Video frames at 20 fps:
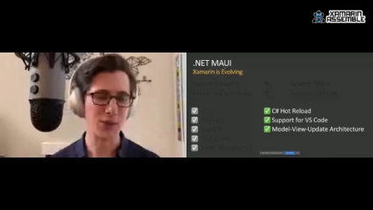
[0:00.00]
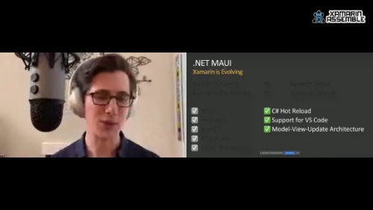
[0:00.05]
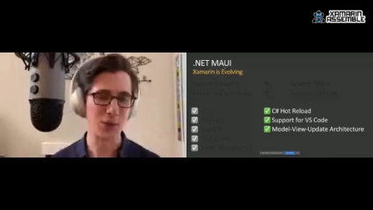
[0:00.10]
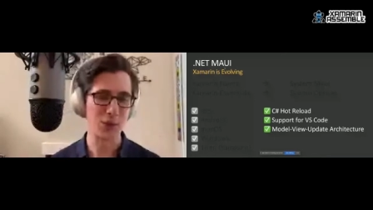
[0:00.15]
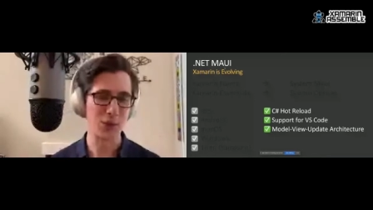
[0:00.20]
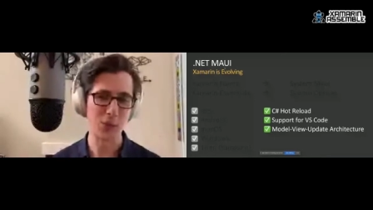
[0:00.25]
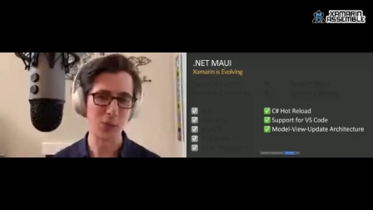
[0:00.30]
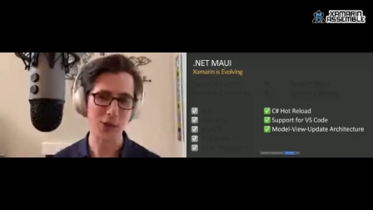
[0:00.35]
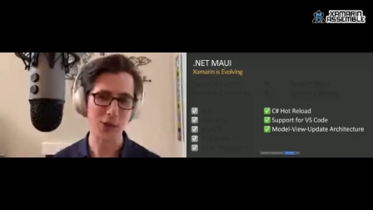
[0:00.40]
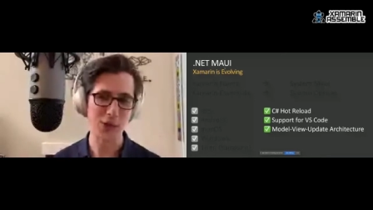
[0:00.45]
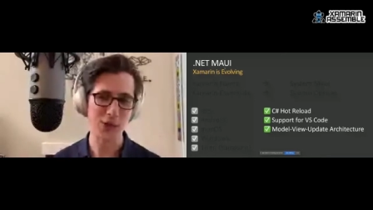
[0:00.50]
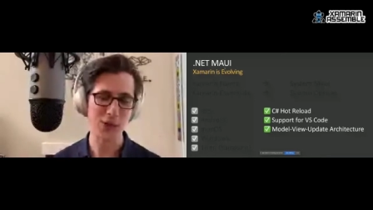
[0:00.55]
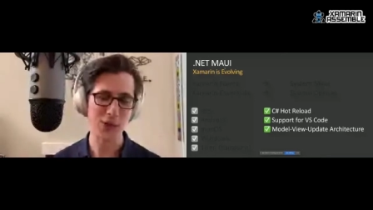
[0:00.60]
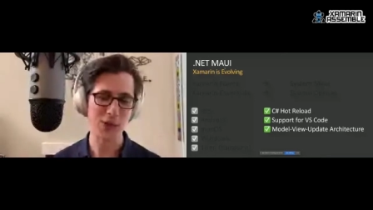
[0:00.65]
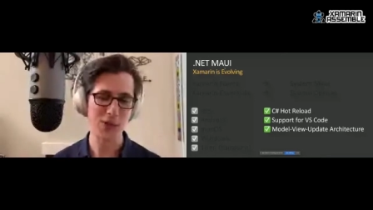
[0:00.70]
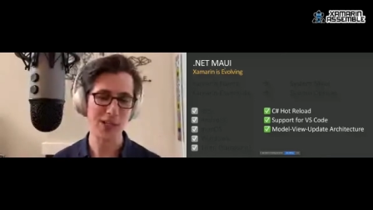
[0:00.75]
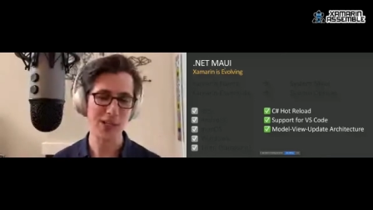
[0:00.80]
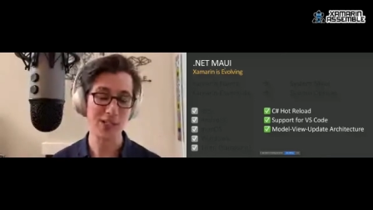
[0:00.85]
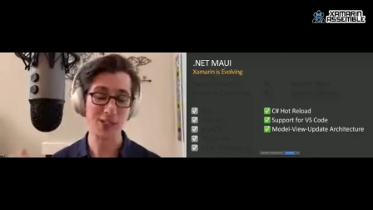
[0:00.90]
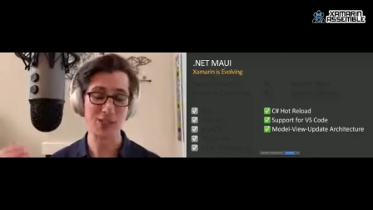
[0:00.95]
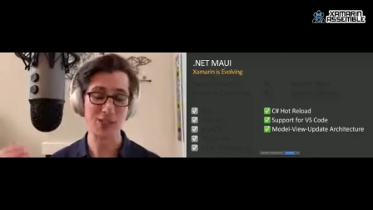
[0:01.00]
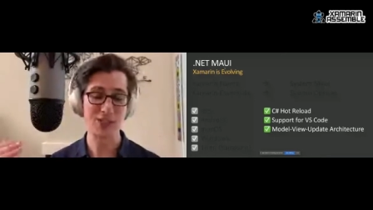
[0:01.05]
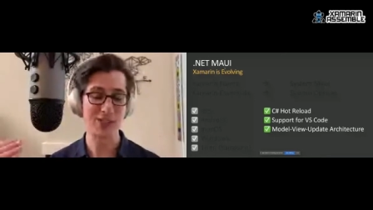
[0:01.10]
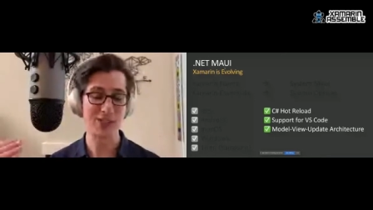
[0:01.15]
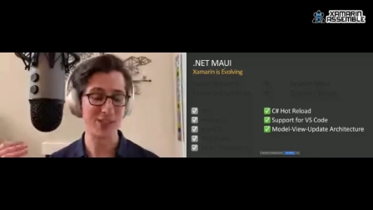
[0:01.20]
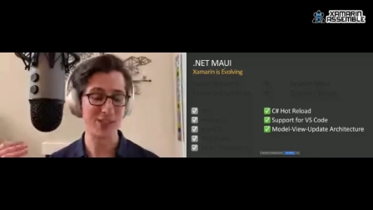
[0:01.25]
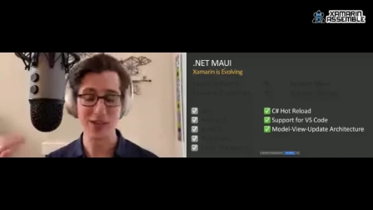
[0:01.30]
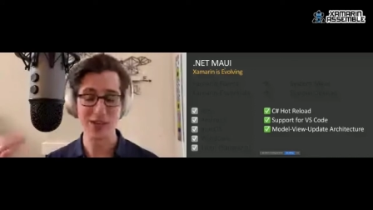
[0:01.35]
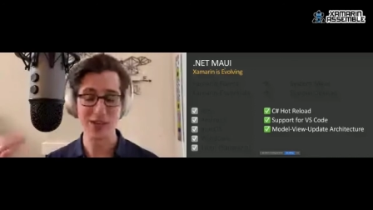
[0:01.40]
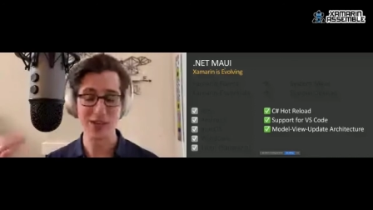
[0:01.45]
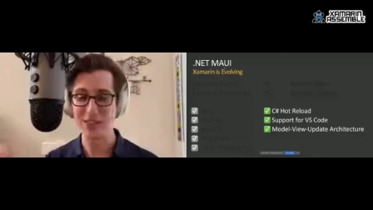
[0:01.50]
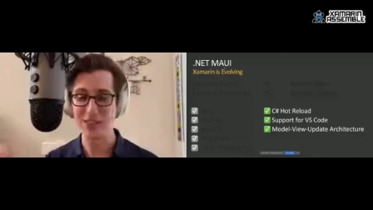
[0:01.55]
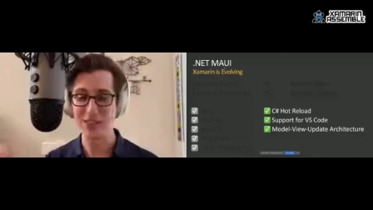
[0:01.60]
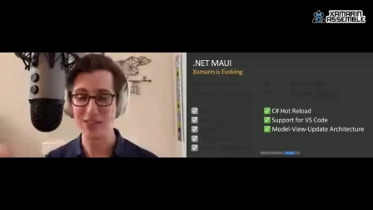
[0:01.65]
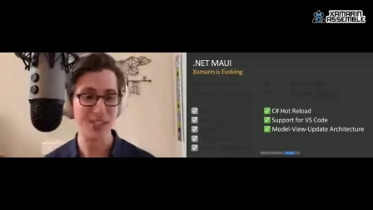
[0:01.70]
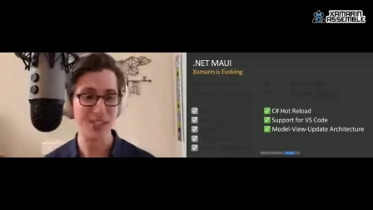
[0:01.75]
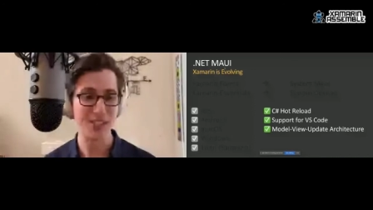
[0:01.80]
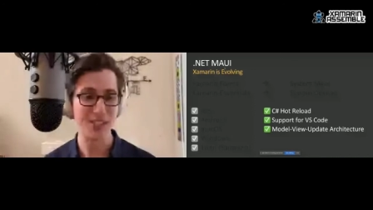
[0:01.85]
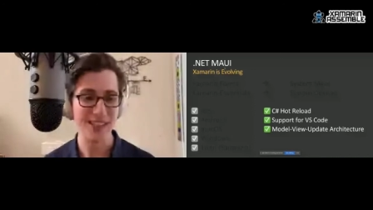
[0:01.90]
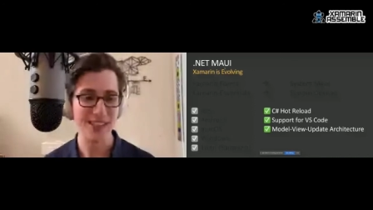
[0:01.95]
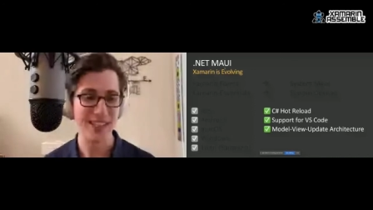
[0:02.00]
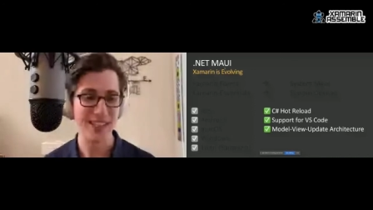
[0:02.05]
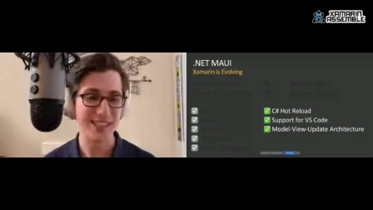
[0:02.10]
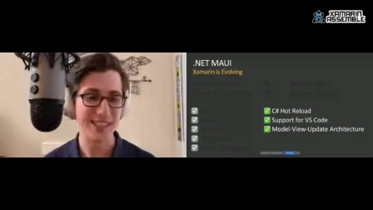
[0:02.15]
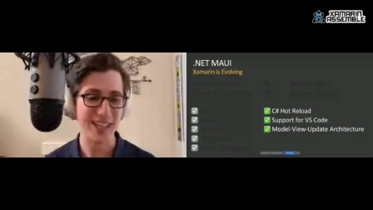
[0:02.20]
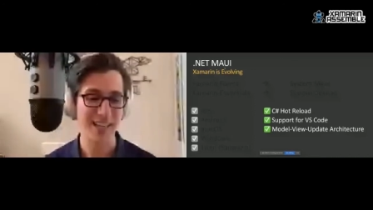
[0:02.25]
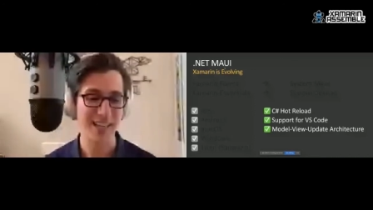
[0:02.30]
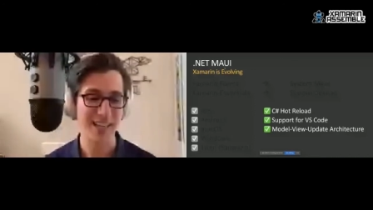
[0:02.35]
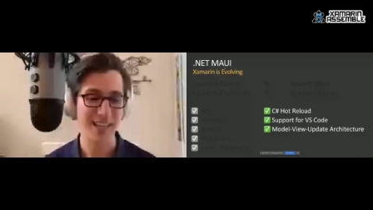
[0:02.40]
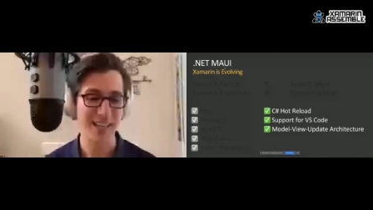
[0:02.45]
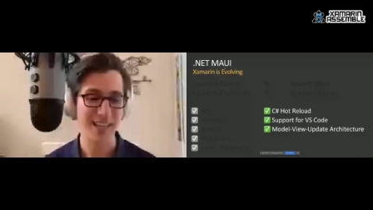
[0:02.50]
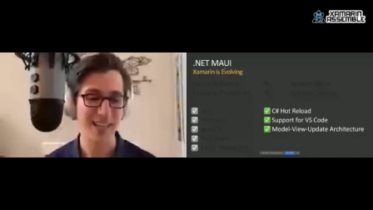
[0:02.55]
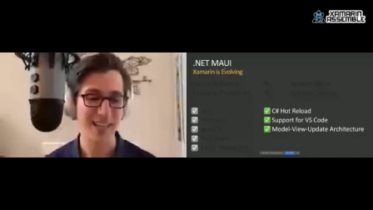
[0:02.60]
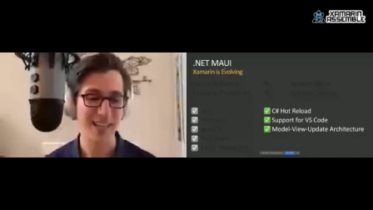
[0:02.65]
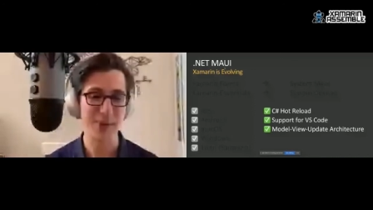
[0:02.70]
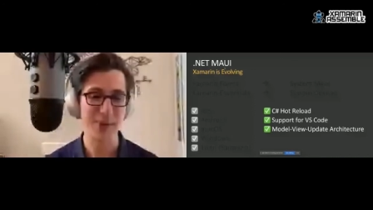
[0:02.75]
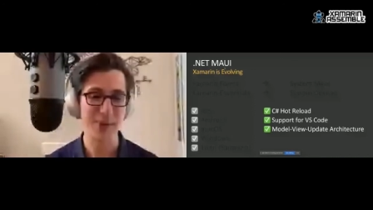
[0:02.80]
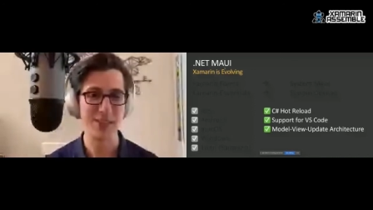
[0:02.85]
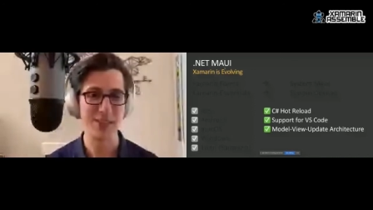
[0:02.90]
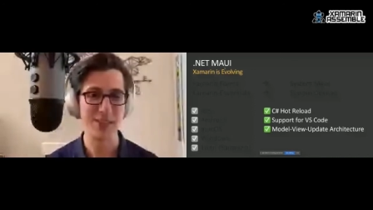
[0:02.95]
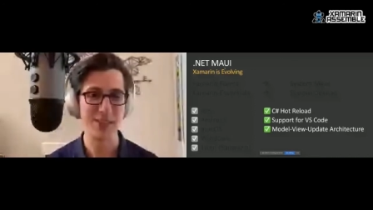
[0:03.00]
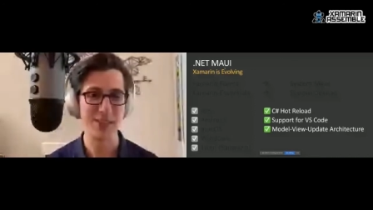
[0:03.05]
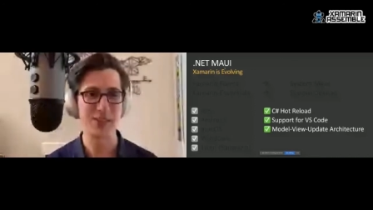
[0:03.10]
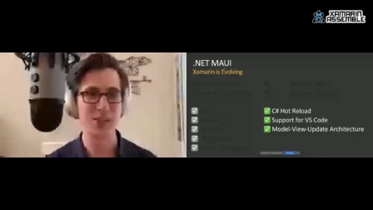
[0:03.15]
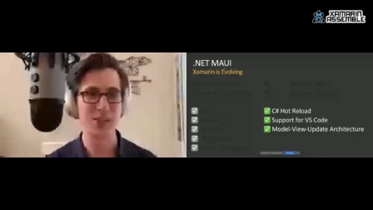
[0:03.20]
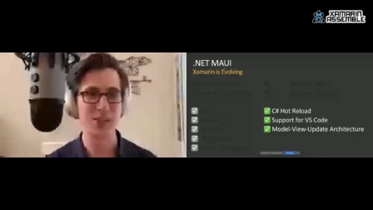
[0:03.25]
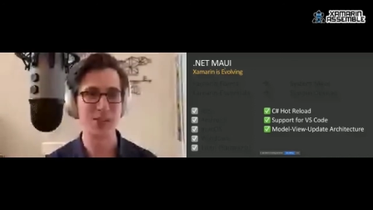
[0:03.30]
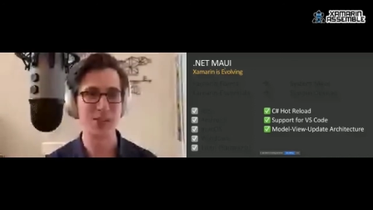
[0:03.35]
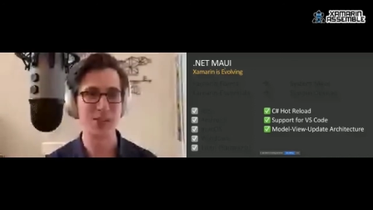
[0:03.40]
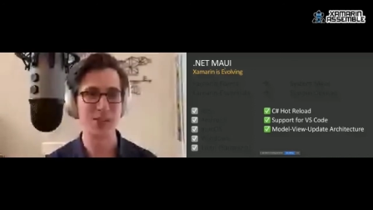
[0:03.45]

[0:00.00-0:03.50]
So I love seeing that .NET MAUI is